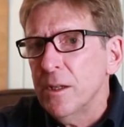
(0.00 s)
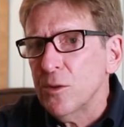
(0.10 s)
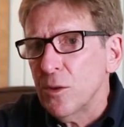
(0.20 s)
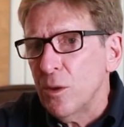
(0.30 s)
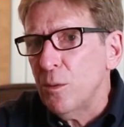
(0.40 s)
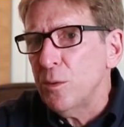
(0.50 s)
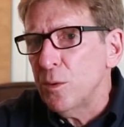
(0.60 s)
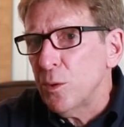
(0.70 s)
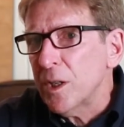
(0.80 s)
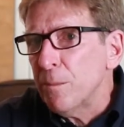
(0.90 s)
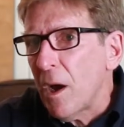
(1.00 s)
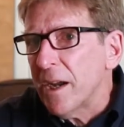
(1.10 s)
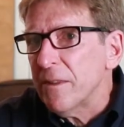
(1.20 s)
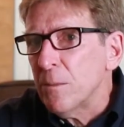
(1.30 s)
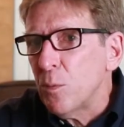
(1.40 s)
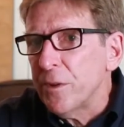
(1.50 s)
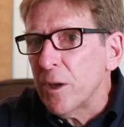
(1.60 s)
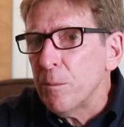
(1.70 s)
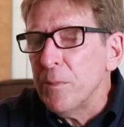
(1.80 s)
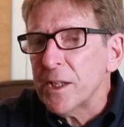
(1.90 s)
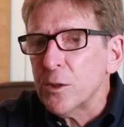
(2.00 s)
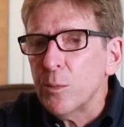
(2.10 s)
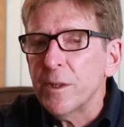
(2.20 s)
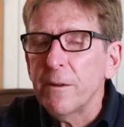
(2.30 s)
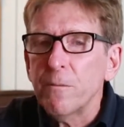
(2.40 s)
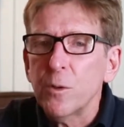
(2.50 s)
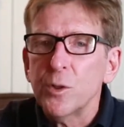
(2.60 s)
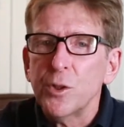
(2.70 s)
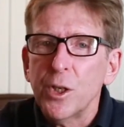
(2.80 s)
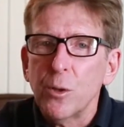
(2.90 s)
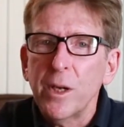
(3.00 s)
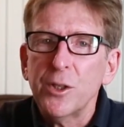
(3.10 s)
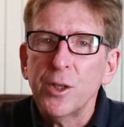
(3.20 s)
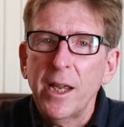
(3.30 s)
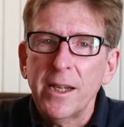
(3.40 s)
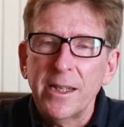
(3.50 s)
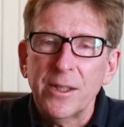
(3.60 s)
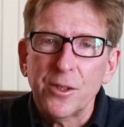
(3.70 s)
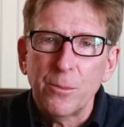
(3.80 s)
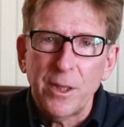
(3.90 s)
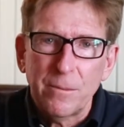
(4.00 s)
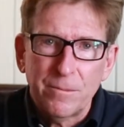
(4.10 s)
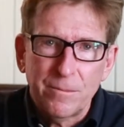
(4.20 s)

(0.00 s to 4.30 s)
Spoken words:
So you can buy them when they're mixed with a first-generation antihistamine.